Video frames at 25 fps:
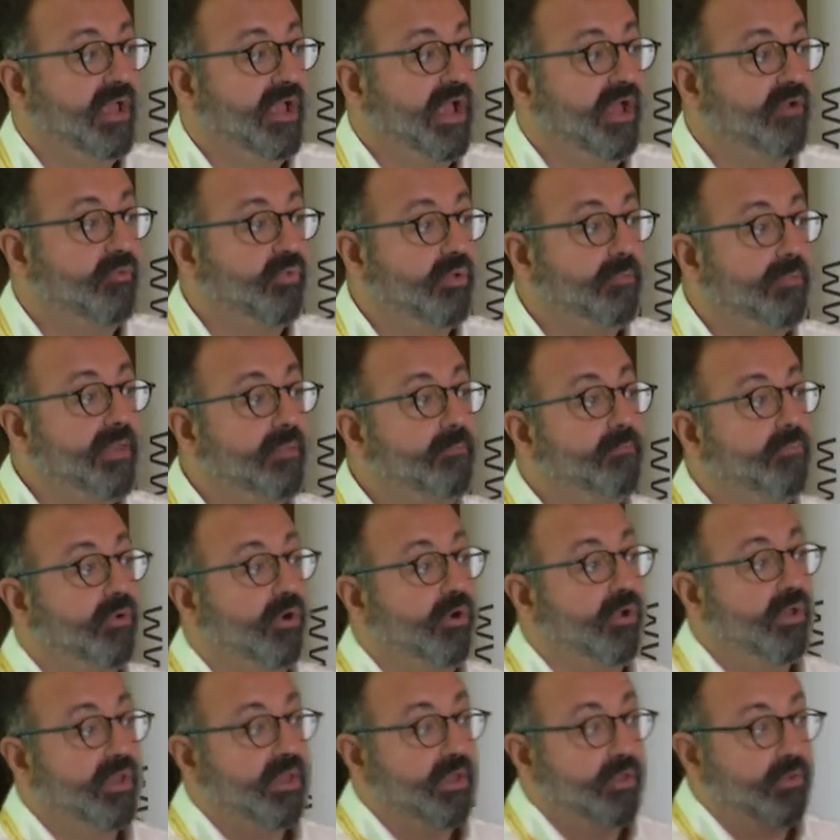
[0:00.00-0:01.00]
And
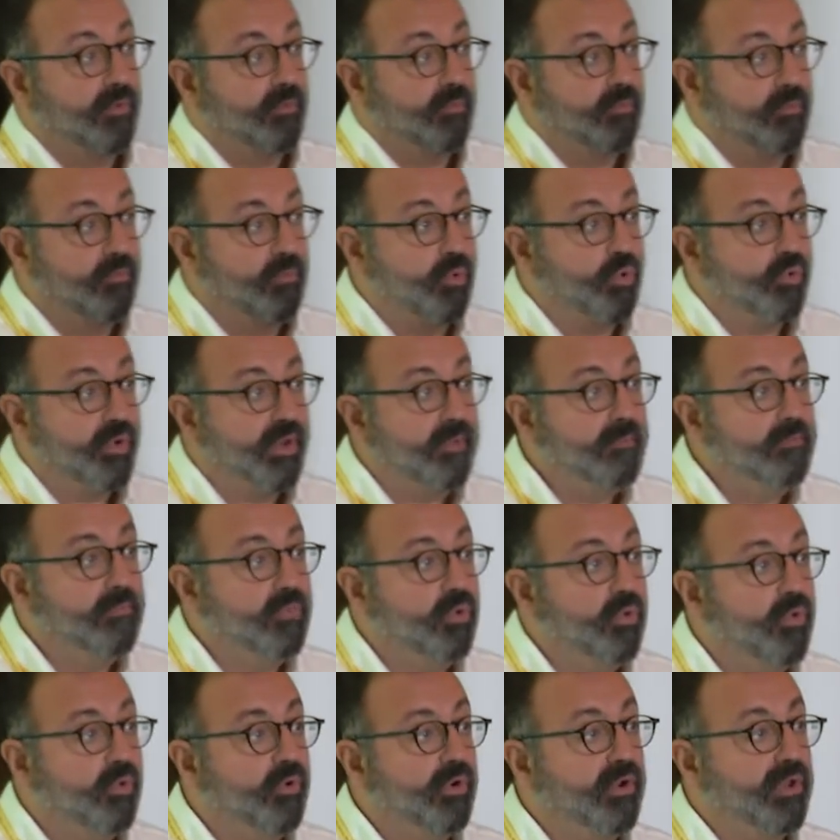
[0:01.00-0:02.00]
remember, more and
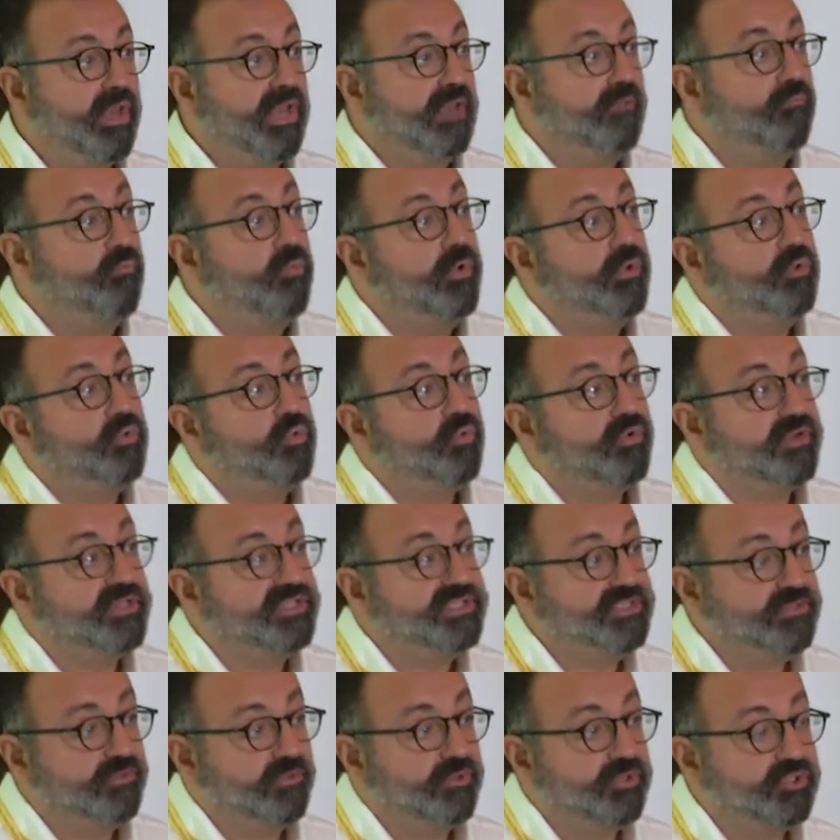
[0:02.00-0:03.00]
more, if we do
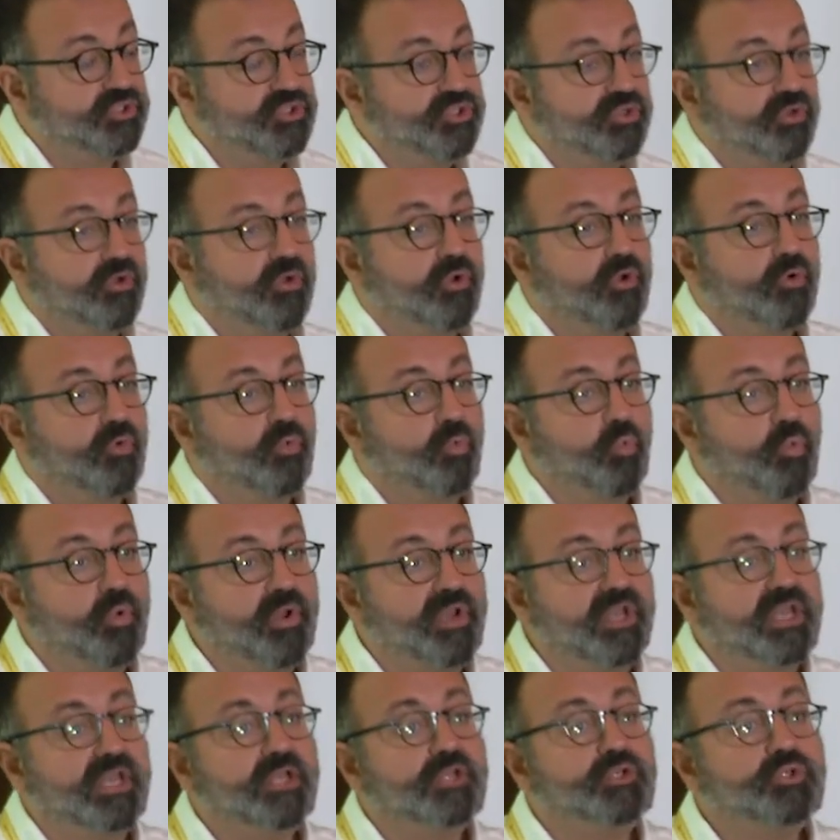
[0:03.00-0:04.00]
research, we
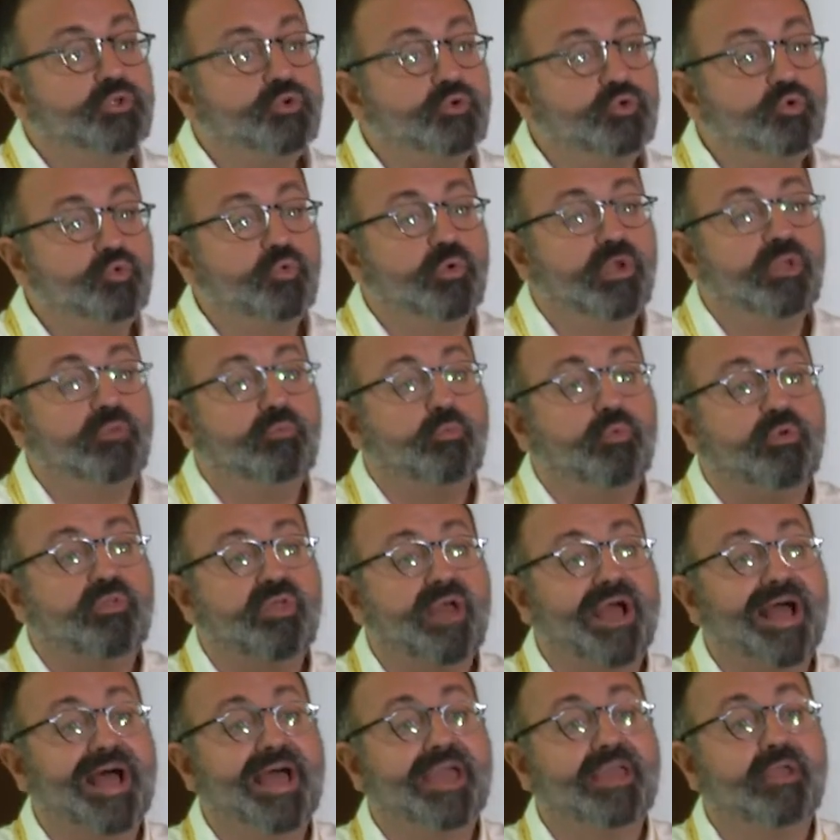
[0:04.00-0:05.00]
need to do it with
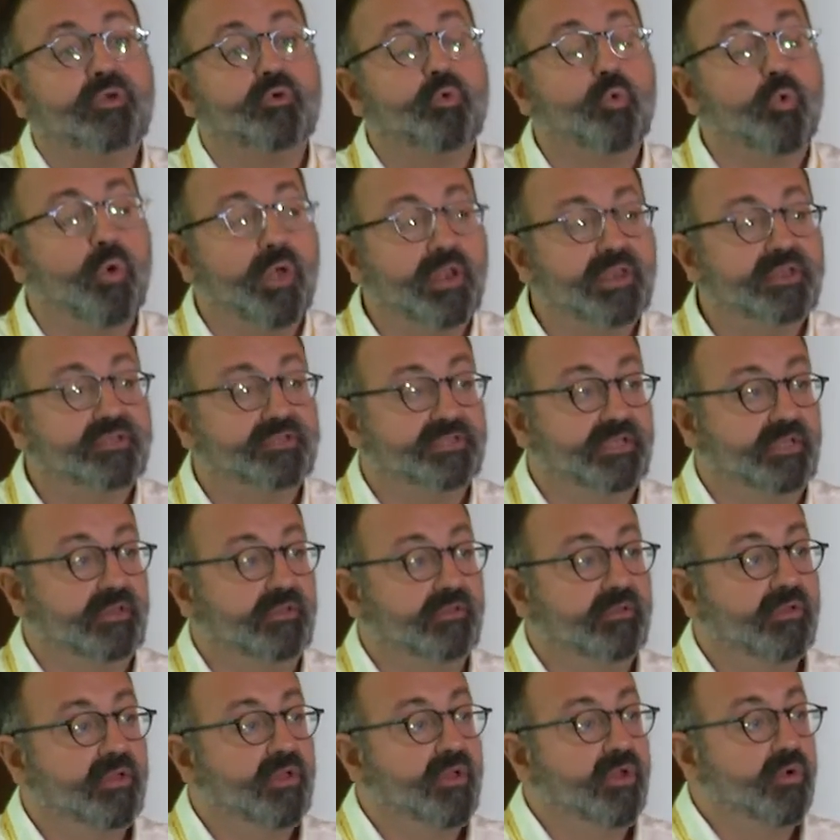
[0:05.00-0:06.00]
high quality.
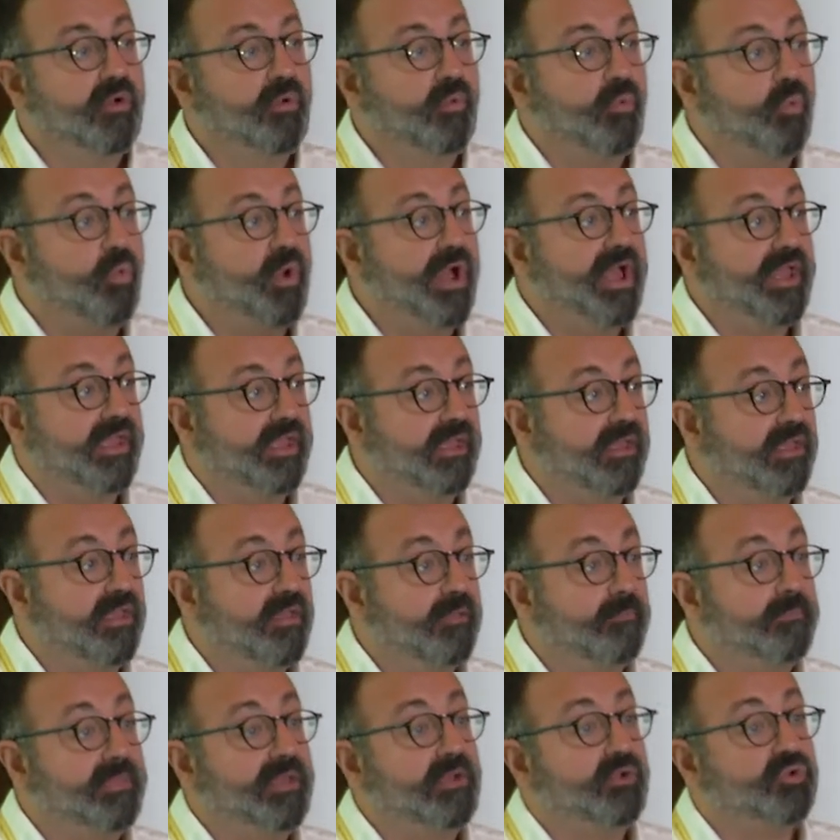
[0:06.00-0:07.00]

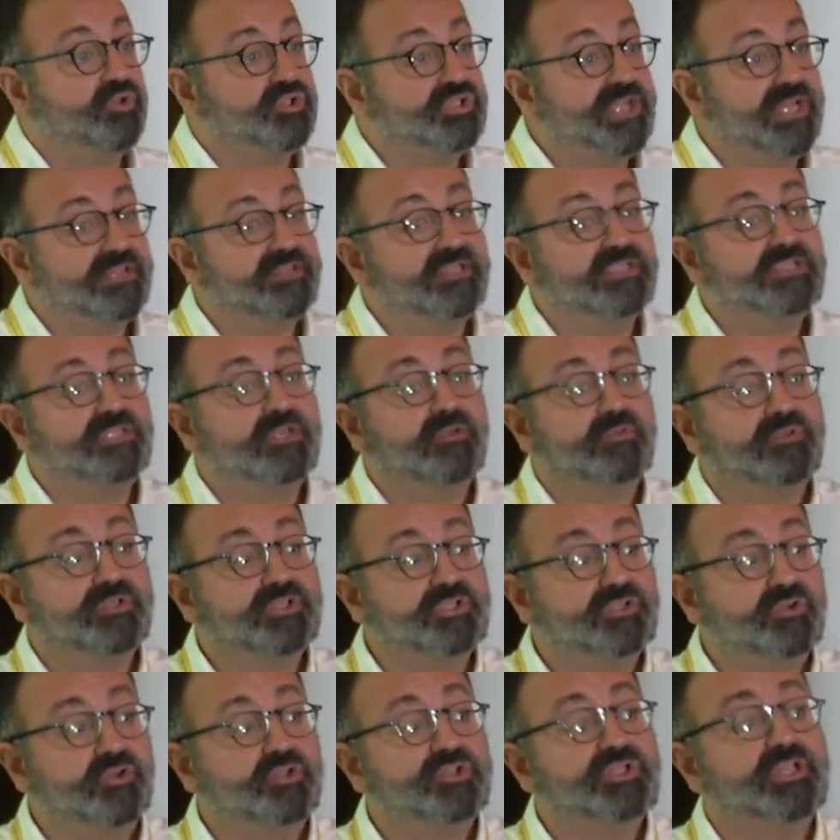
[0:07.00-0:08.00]
Why? Because that is the
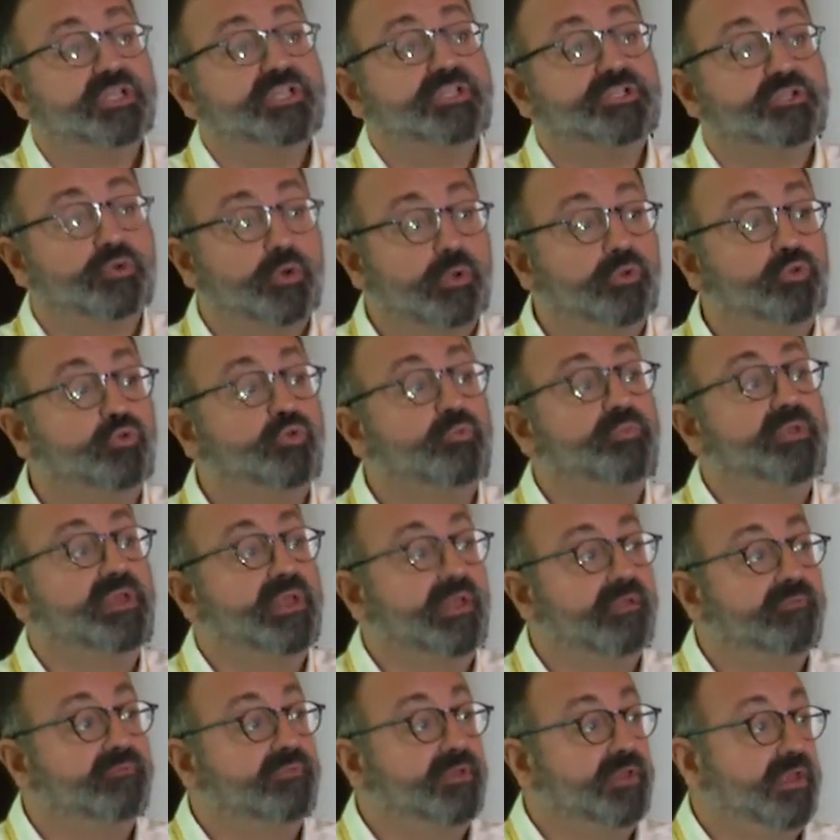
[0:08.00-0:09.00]
research that is going to be
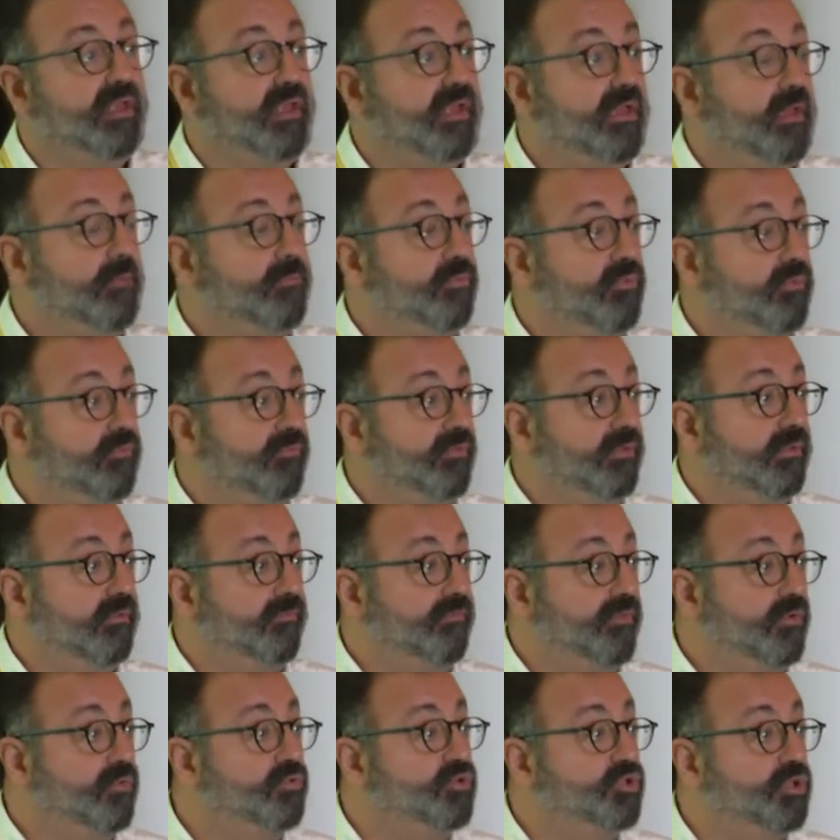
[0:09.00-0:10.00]
FDA approved in the
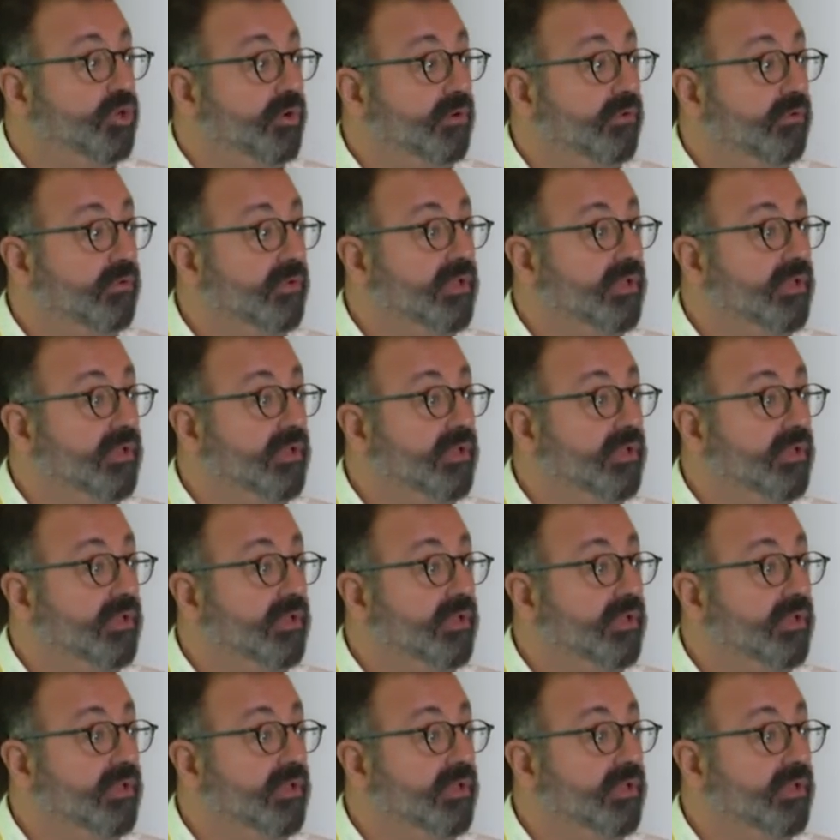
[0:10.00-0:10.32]
future.